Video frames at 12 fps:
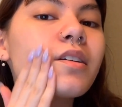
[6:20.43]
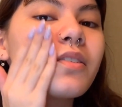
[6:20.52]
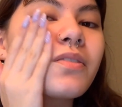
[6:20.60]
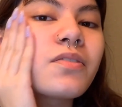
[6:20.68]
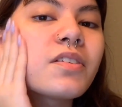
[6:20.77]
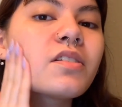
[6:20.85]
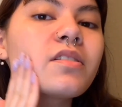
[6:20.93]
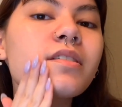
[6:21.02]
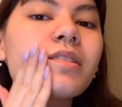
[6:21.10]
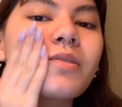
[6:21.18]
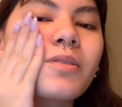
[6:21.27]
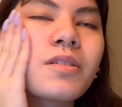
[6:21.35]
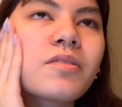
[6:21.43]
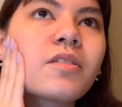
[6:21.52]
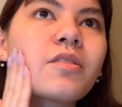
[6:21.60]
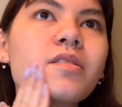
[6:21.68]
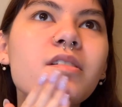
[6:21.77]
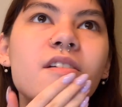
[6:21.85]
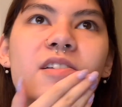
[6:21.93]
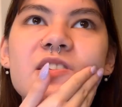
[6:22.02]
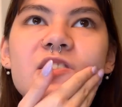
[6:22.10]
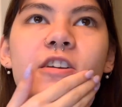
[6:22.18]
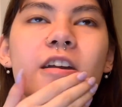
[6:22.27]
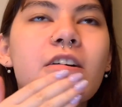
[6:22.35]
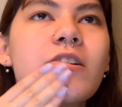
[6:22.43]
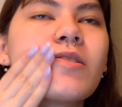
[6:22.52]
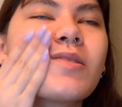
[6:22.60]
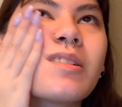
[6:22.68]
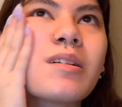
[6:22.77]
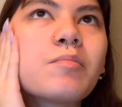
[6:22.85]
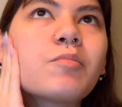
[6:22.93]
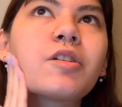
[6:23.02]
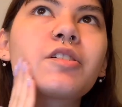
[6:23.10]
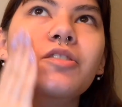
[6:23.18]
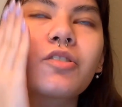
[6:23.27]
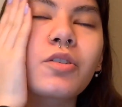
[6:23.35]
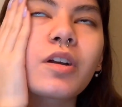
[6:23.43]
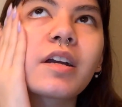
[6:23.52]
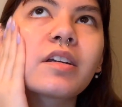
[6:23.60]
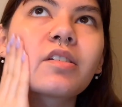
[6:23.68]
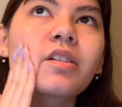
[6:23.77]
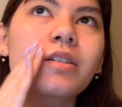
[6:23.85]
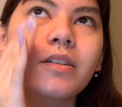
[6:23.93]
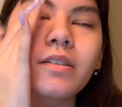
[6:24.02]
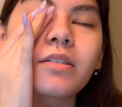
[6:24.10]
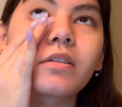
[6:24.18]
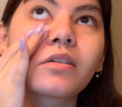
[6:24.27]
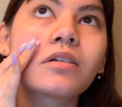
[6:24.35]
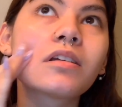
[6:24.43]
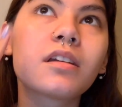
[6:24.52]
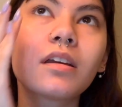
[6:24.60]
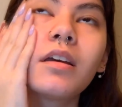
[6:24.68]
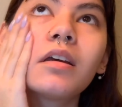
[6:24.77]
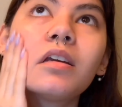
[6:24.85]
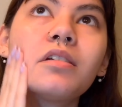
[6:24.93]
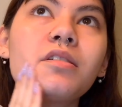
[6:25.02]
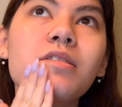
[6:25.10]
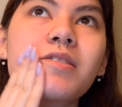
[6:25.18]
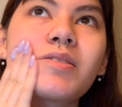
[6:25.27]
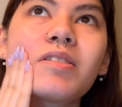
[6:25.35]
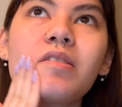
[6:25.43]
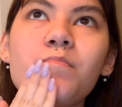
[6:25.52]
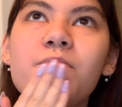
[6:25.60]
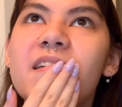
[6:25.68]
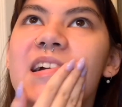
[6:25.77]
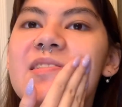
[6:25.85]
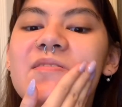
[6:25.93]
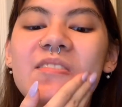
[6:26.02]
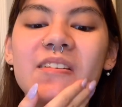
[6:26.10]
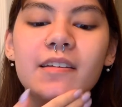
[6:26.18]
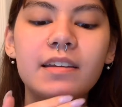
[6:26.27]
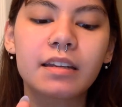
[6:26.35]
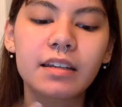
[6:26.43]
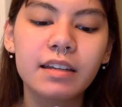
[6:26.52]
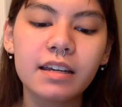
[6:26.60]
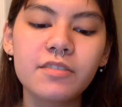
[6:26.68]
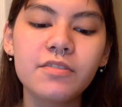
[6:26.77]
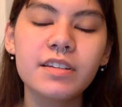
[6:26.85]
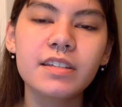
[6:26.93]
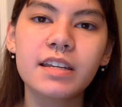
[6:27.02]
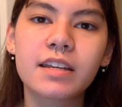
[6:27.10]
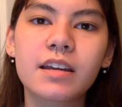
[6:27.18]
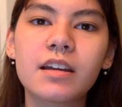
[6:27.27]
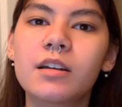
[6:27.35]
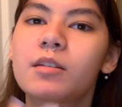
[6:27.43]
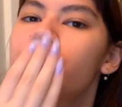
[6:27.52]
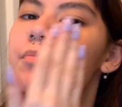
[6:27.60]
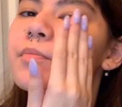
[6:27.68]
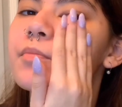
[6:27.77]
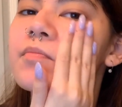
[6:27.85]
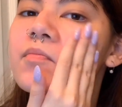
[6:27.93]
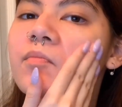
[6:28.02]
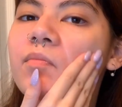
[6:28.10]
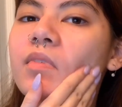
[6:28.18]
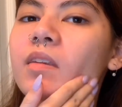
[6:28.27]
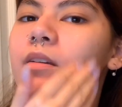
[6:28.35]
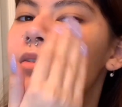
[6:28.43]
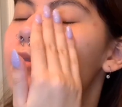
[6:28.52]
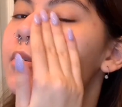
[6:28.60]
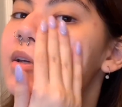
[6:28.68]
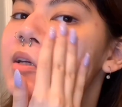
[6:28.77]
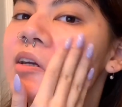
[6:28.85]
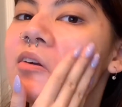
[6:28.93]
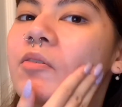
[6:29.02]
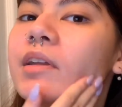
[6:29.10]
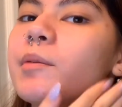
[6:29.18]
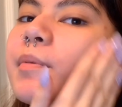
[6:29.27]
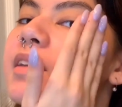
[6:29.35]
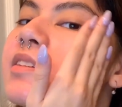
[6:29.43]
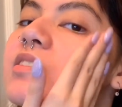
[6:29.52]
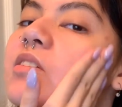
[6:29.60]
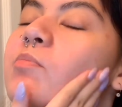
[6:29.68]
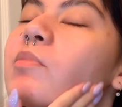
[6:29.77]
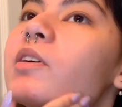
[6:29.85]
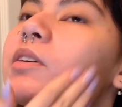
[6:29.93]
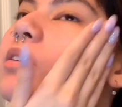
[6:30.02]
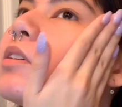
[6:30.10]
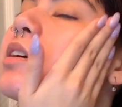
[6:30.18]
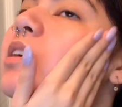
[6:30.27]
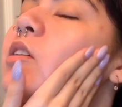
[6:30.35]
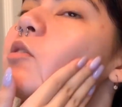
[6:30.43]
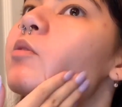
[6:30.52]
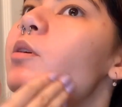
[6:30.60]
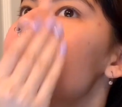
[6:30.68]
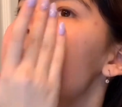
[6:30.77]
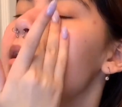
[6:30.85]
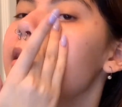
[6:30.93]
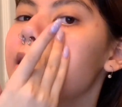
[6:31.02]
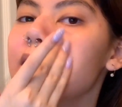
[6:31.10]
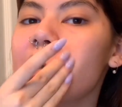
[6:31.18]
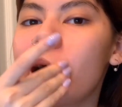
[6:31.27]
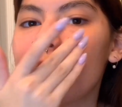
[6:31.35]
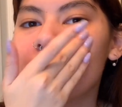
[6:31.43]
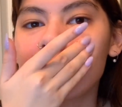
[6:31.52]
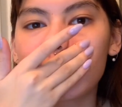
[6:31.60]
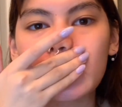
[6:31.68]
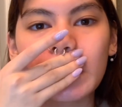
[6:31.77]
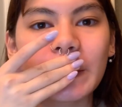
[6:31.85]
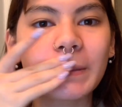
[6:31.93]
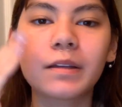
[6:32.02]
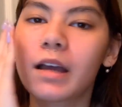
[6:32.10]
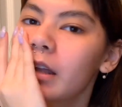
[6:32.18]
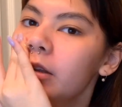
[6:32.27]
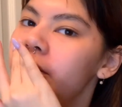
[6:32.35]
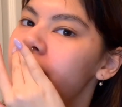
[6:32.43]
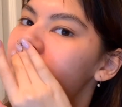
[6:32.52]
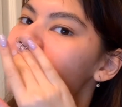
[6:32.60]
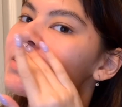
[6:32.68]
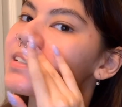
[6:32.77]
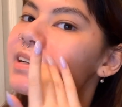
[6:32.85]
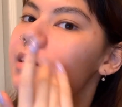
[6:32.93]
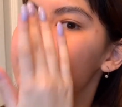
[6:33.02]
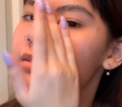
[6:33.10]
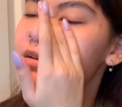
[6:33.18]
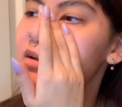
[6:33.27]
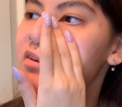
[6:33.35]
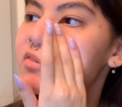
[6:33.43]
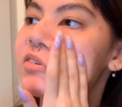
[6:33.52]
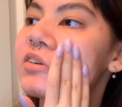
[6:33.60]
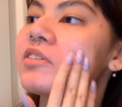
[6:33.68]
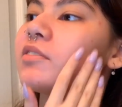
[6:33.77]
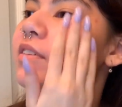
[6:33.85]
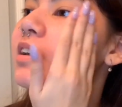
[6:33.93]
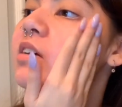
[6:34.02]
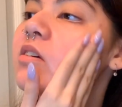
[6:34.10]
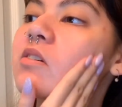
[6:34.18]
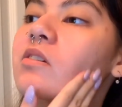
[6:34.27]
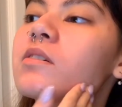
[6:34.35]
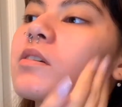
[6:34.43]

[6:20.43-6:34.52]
It feels like one of those like gel moisturizers. You know, it's not a bad feeling. It kind of feels like when you get really bad sunburn and you rub that like aloe vera gel all over your face.